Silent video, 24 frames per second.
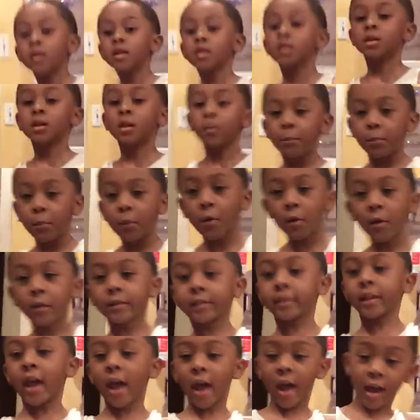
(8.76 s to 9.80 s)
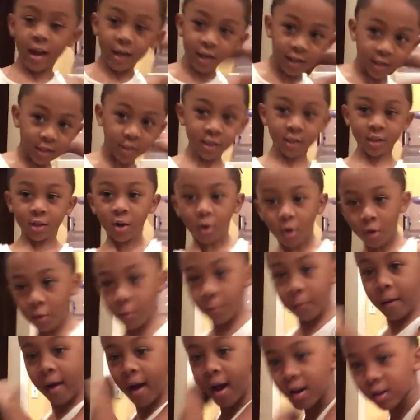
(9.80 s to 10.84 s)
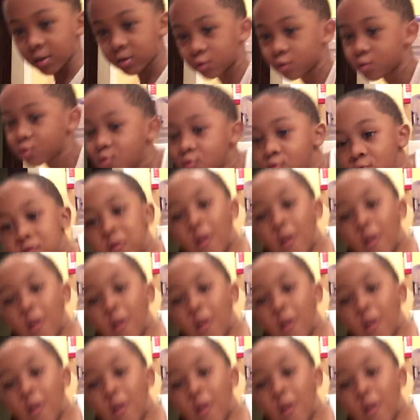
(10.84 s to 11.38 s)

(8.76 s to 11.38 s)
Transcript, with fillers: It's your boy, Daddy Scobar Drew